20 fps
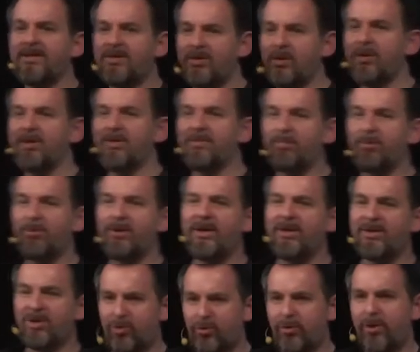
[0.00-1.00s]
as a full
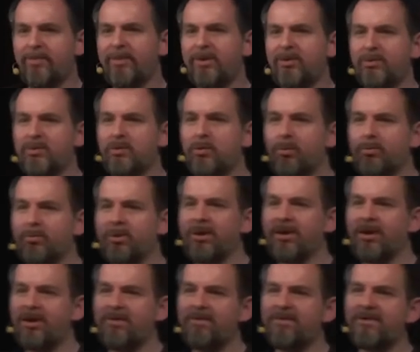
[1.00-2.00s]
Arduino support,
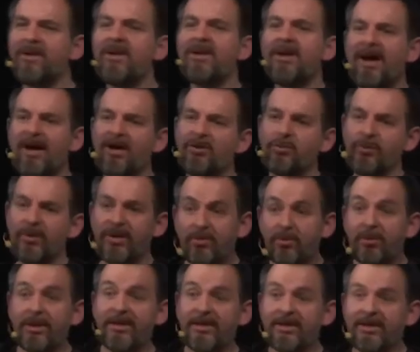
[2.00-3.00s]
so
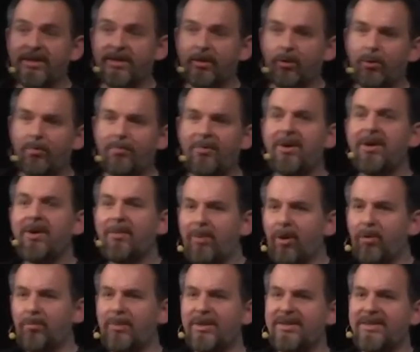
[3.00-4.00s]
a really good
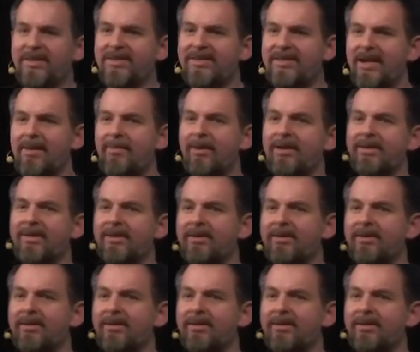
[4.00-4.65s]
project.